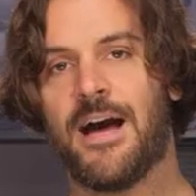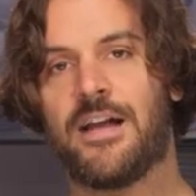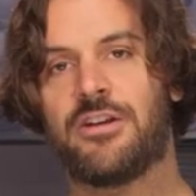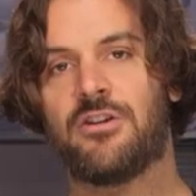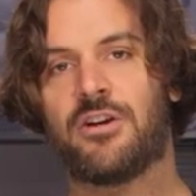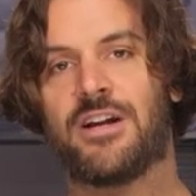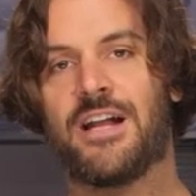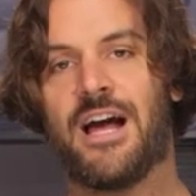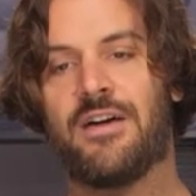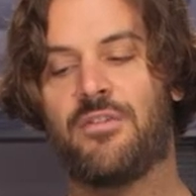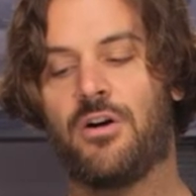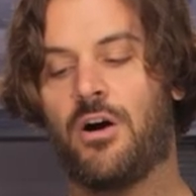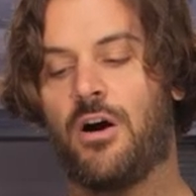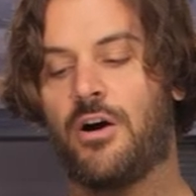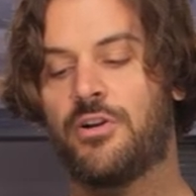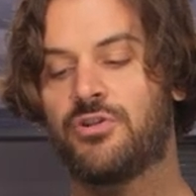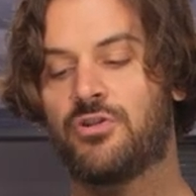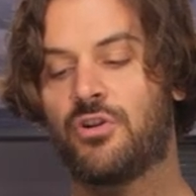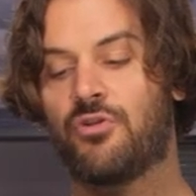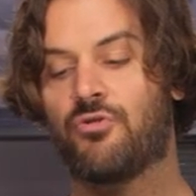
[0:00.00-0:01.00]
and you're going to have
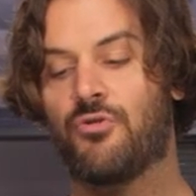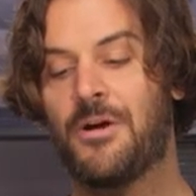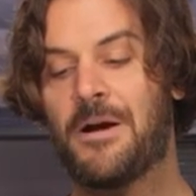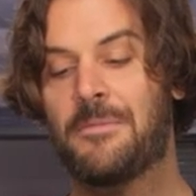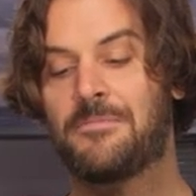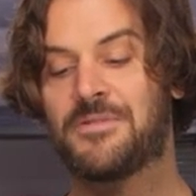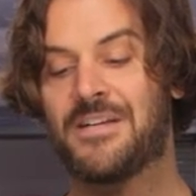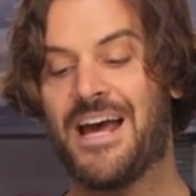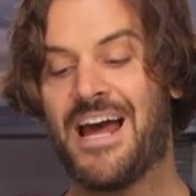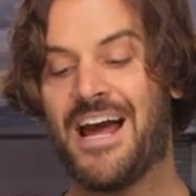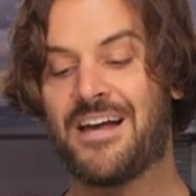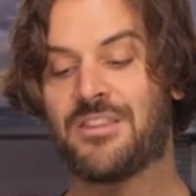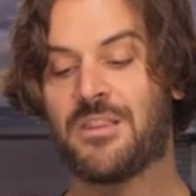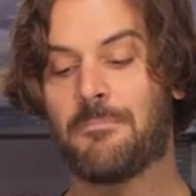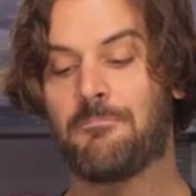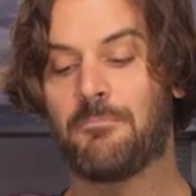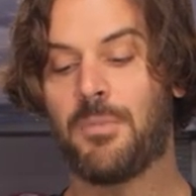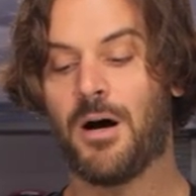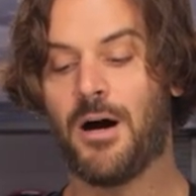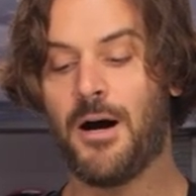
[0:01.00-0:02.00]
100 grams at the
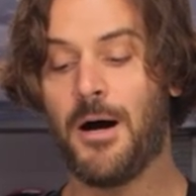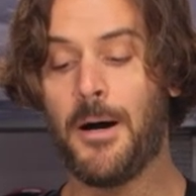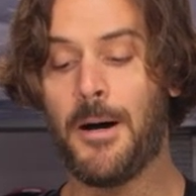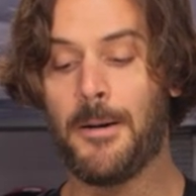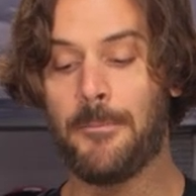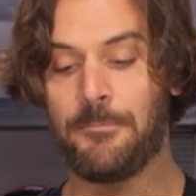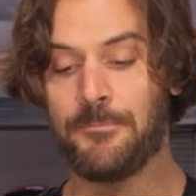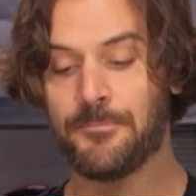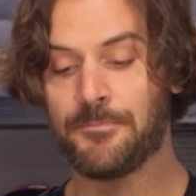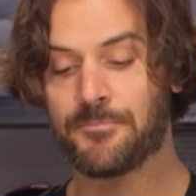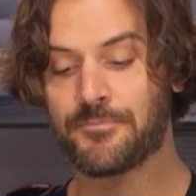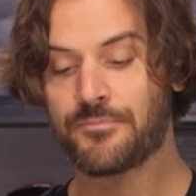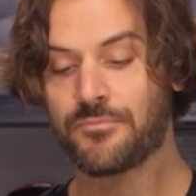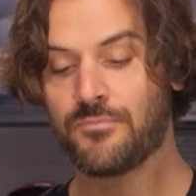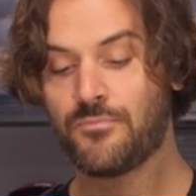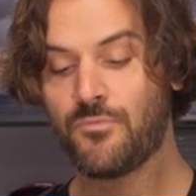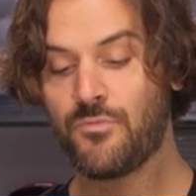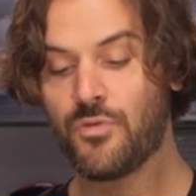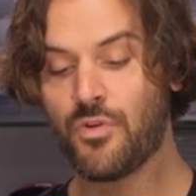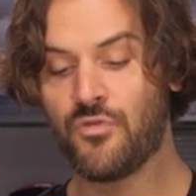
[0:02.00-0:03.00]
palm.
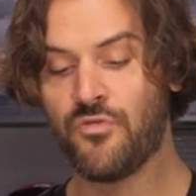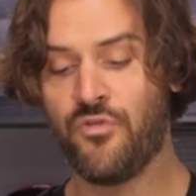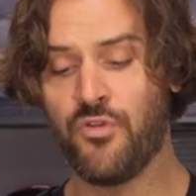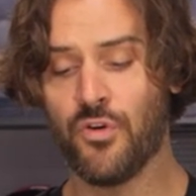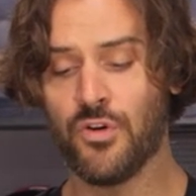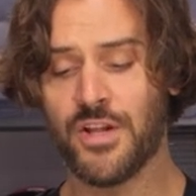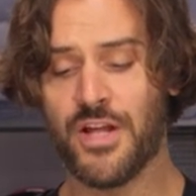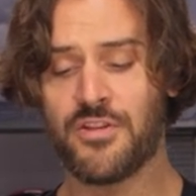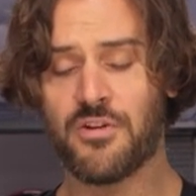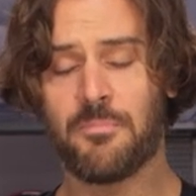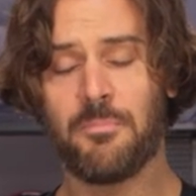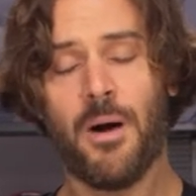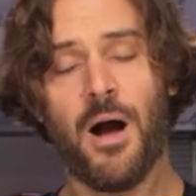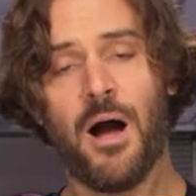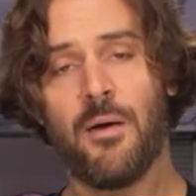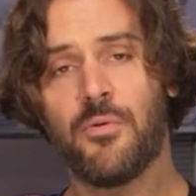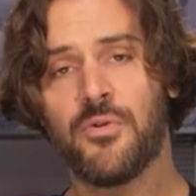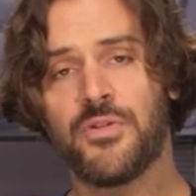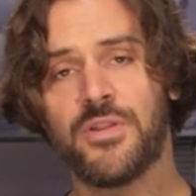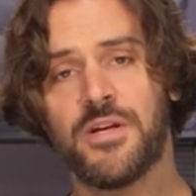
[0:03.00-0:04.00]
Full leather
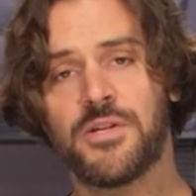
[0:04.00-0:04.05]
palm with